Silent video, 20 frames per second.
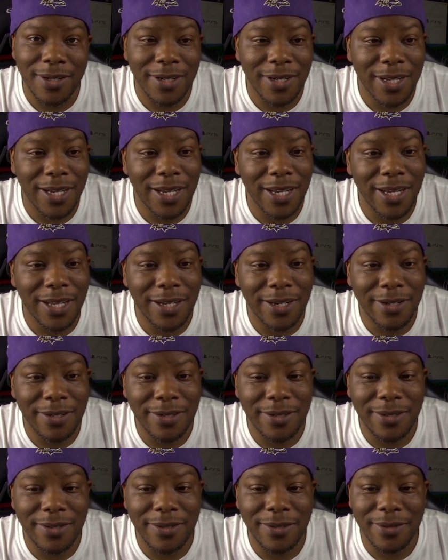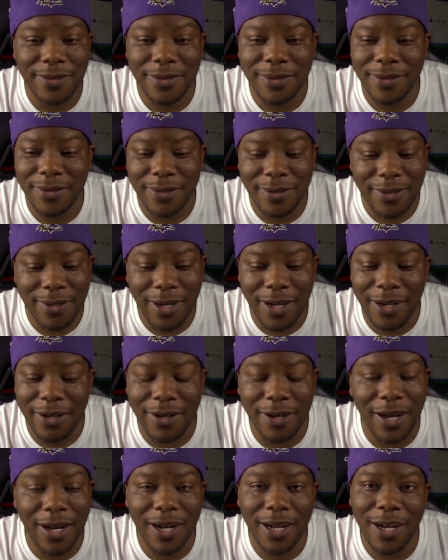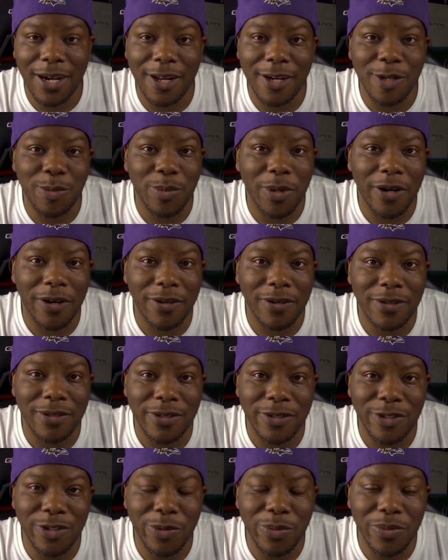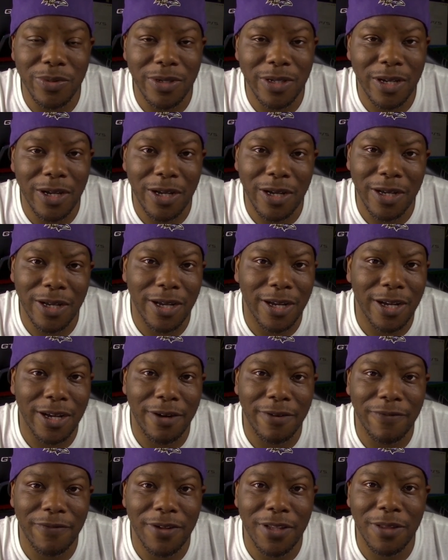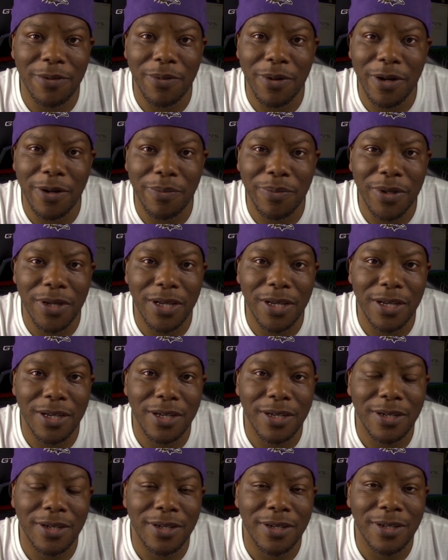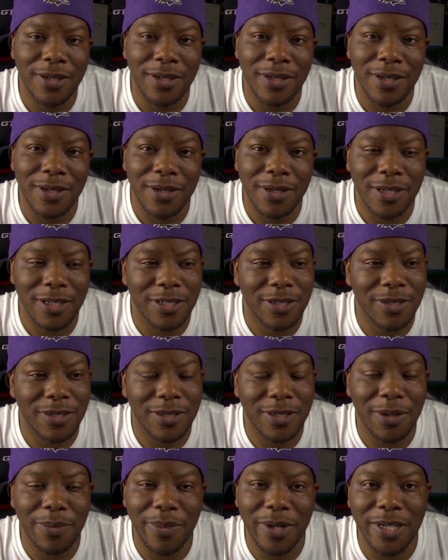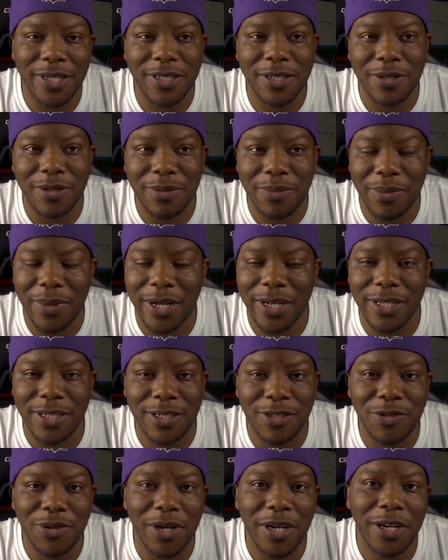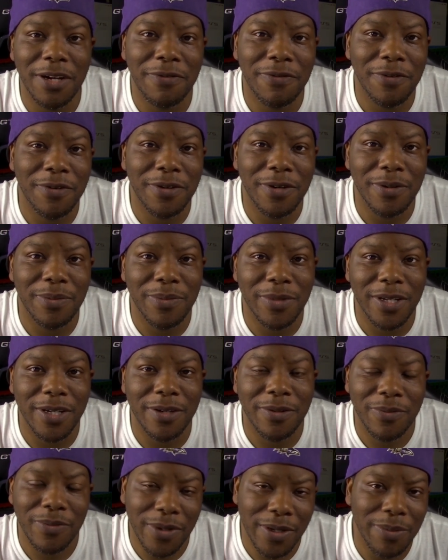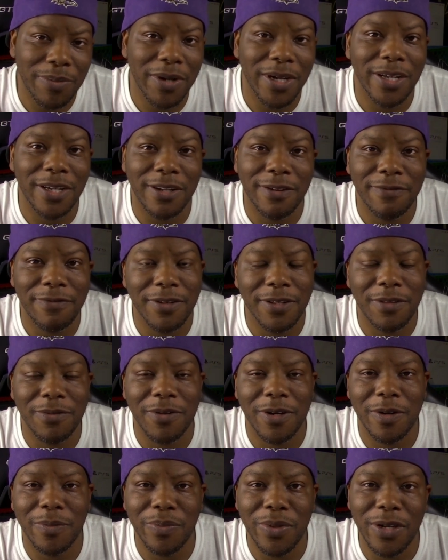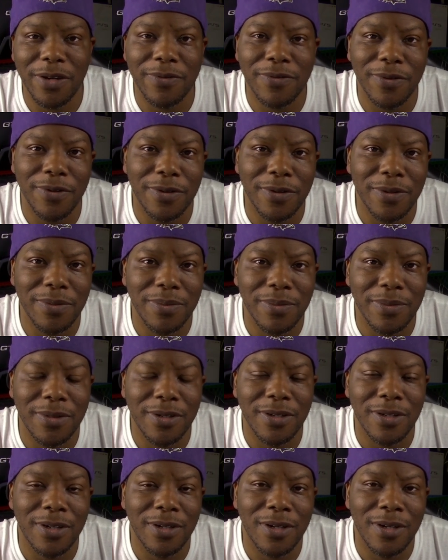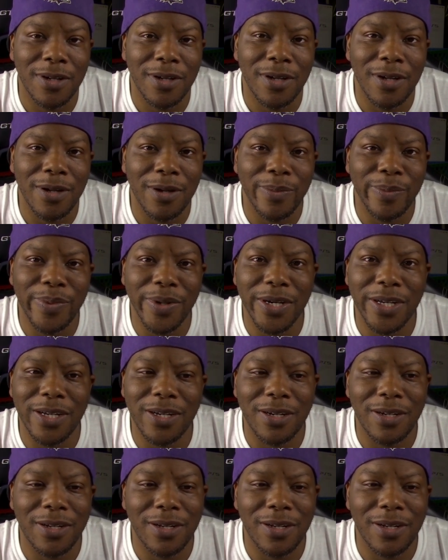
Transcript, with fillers: then I, I called my super uh, uh, fifth round pick because somebody's gonna might trade for him, and we might get a fifth round pick for him. But